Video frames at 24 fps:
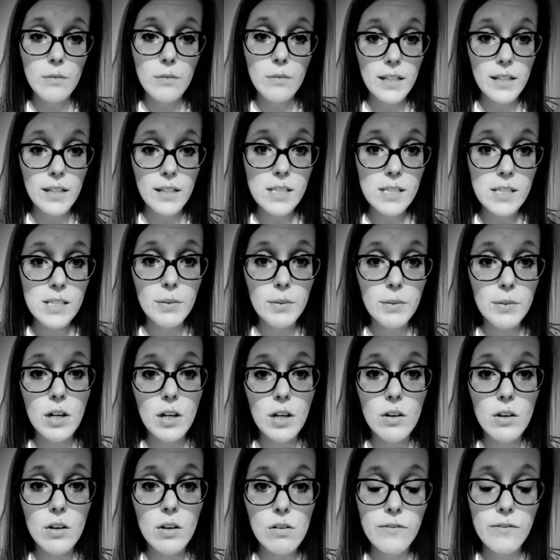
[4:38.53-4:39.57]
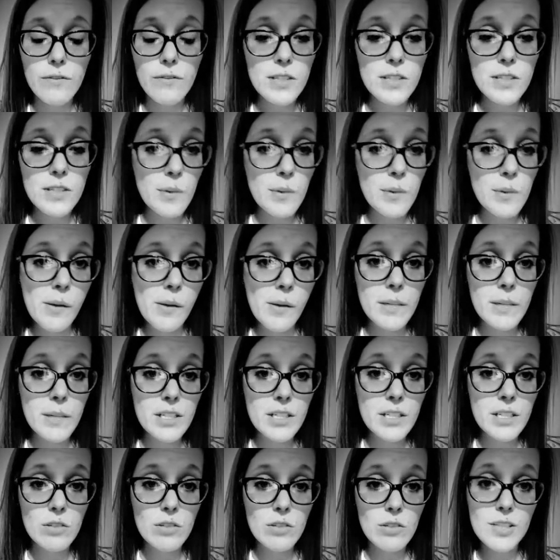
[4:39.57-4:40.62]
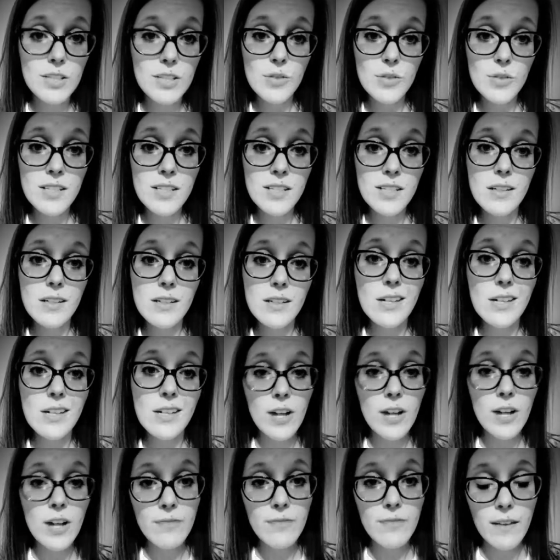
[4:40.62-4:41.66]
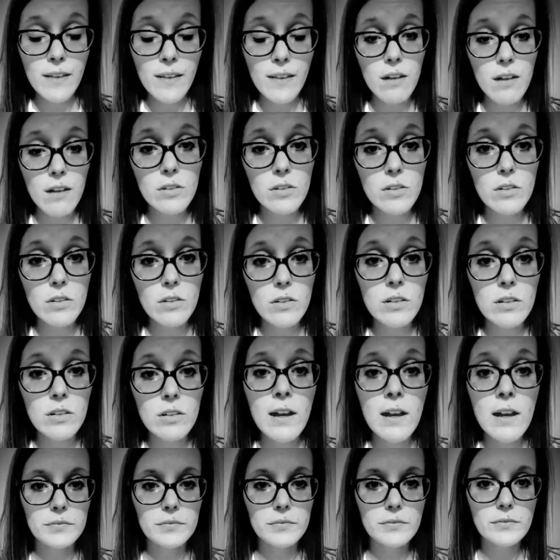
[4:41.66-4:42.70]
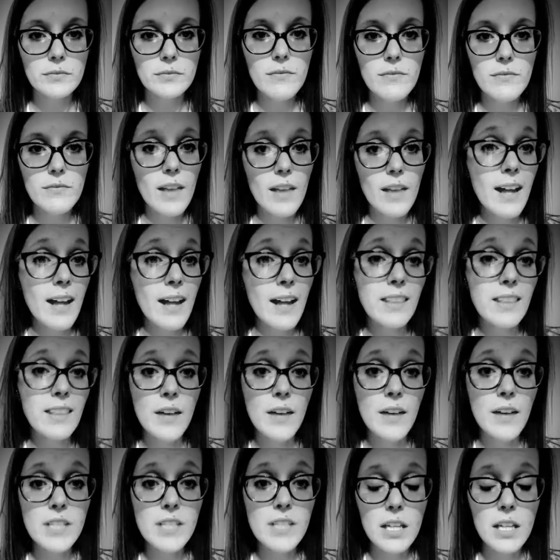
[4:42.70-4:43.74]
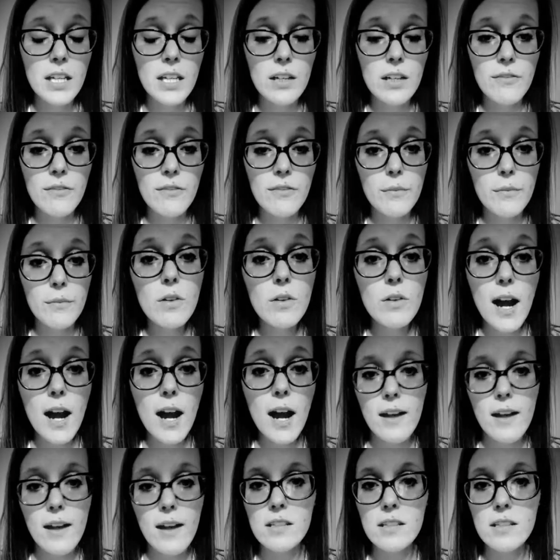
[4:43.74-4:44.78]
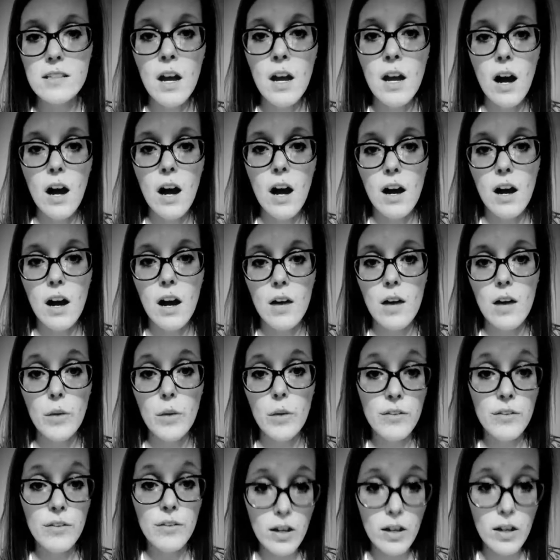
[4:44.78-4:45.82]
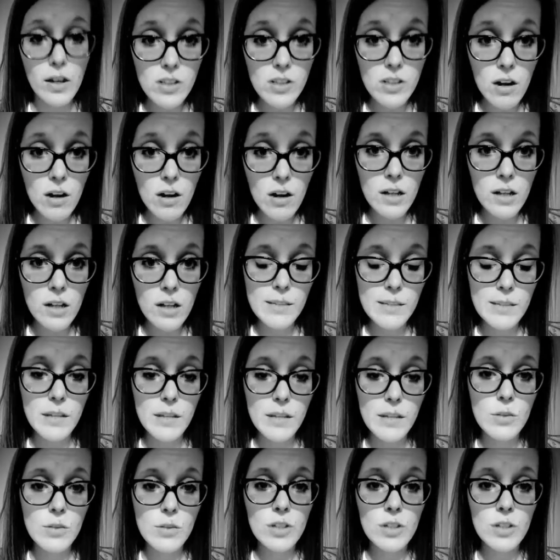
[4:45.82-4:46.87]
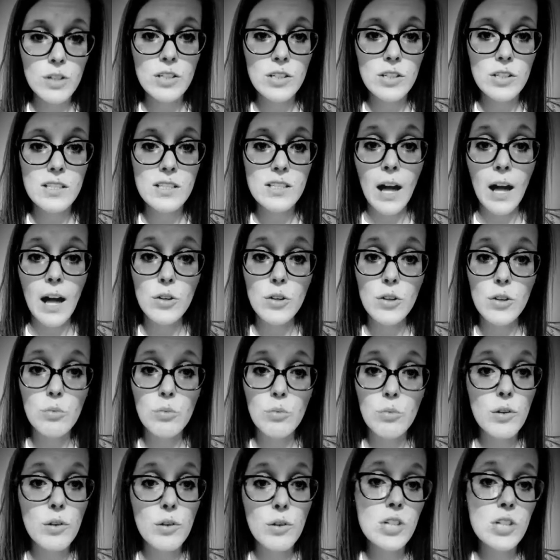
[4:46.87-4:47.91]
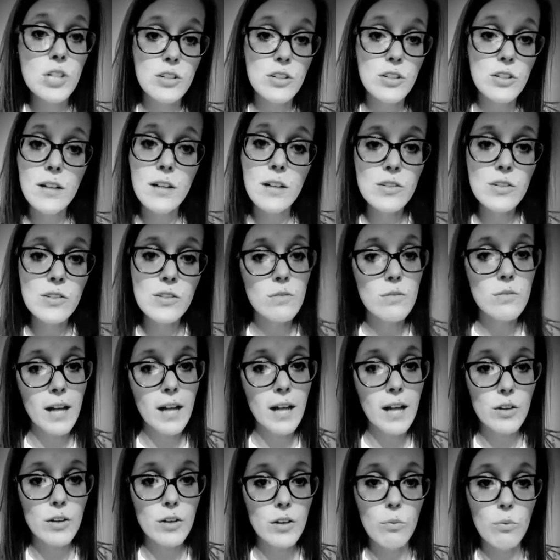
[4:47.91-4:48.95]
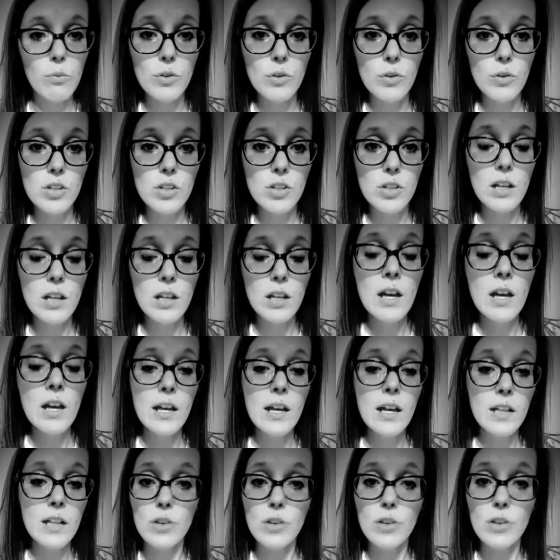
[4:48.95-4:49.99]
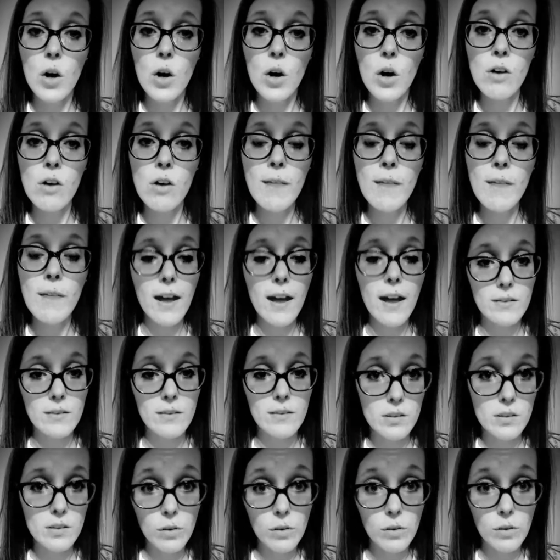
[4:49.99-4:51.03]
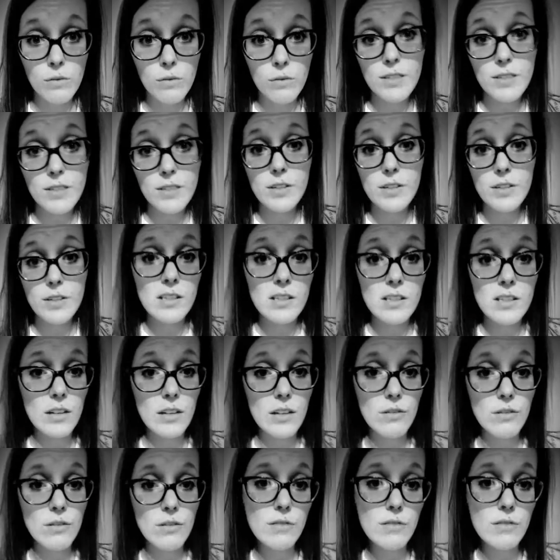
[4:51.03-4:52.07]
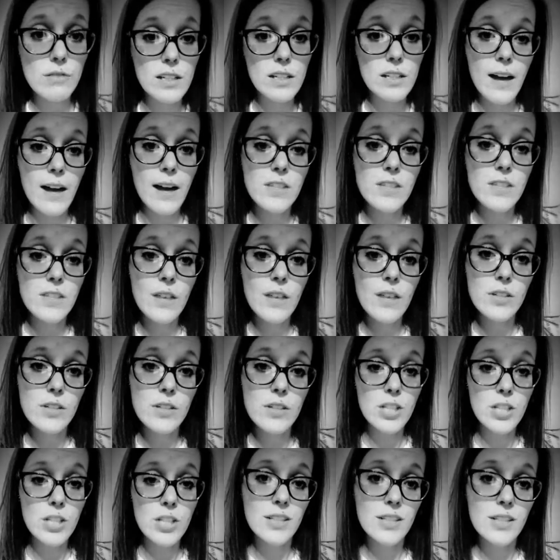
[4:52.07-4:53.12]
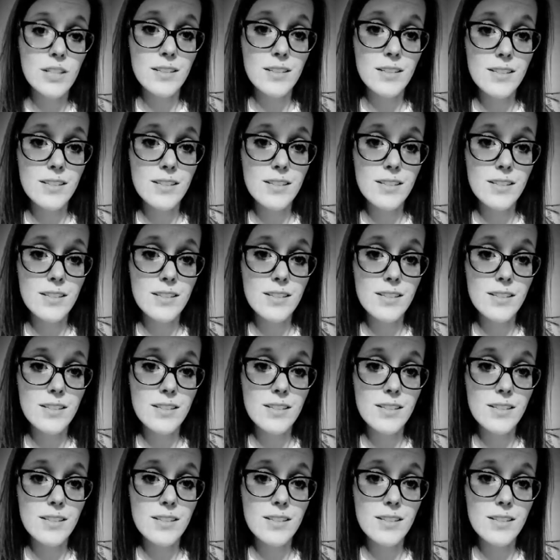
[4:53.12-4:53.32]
Links below for some additional resources. I'll try to find the article, and I'd love to hear from you guys on what your thoughts are on some of these questions and how you approach it in your classroom and how you approach it in your home, and what are the resources that you're using to have these conversations.